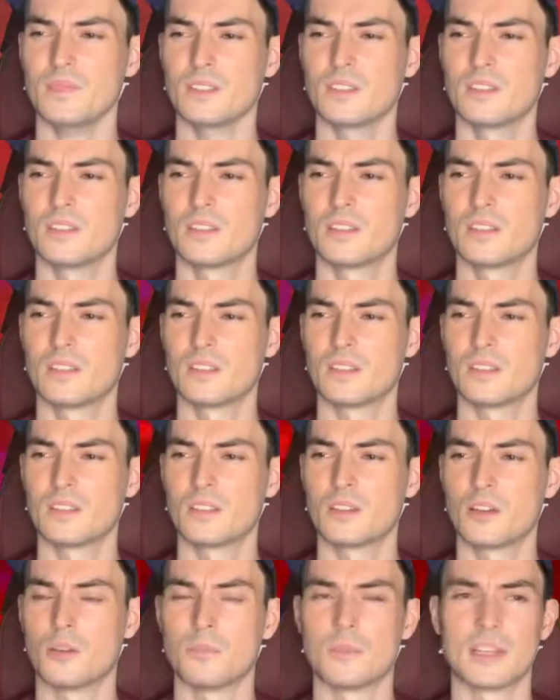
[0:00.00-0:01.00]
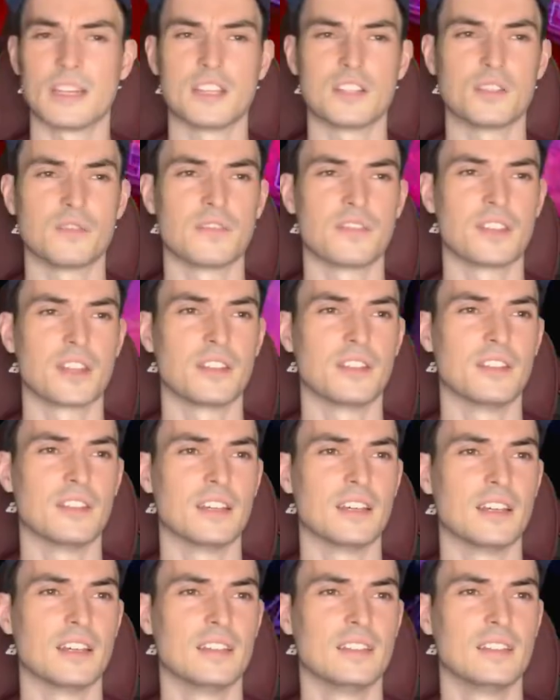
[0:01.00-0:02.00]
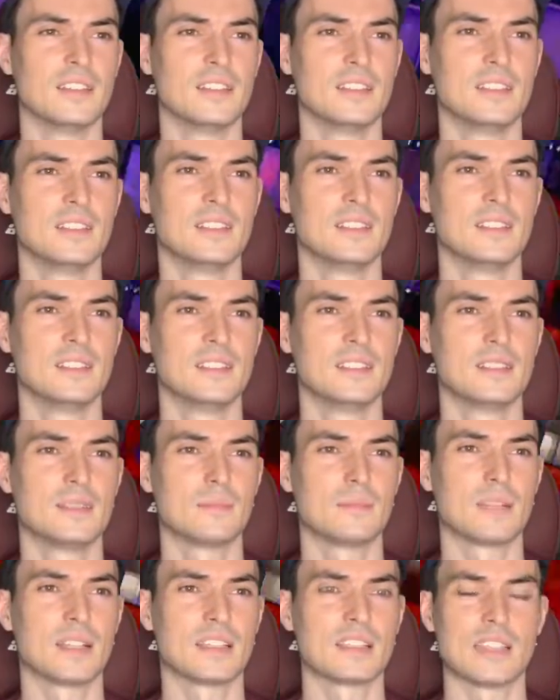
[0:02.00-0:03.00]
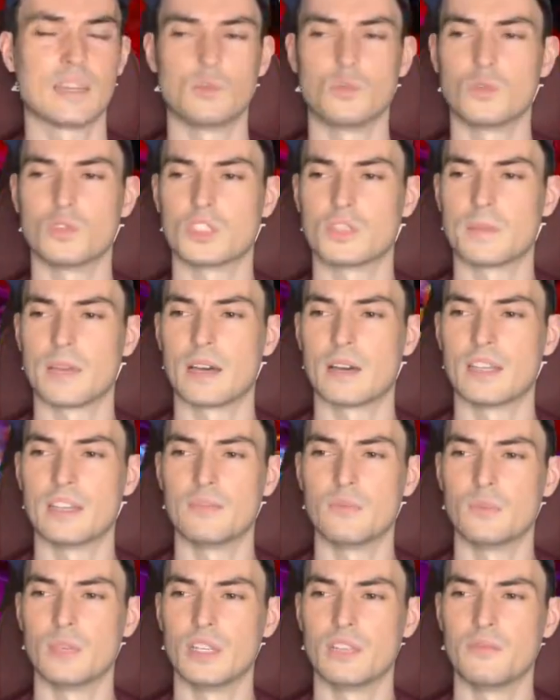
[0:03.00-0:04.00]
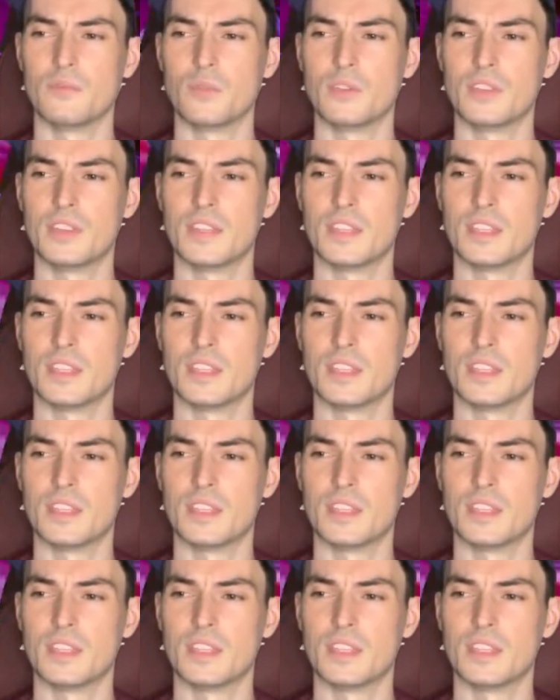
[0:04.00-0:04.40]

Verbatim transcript: Uh, the, the combination of Thunder plus that Water Spout, even, even with